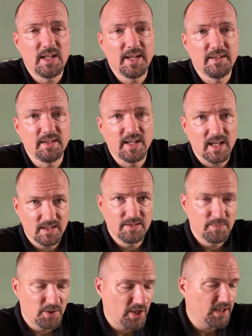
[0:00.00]
like the
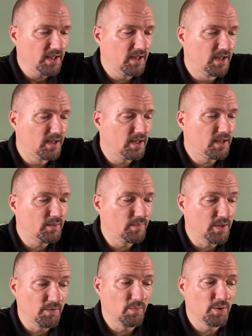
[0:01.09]
cutlass machete um,
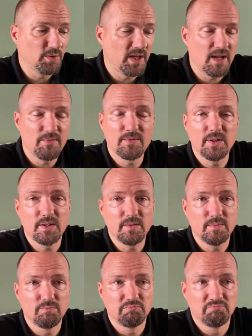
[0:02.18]
if you want to have a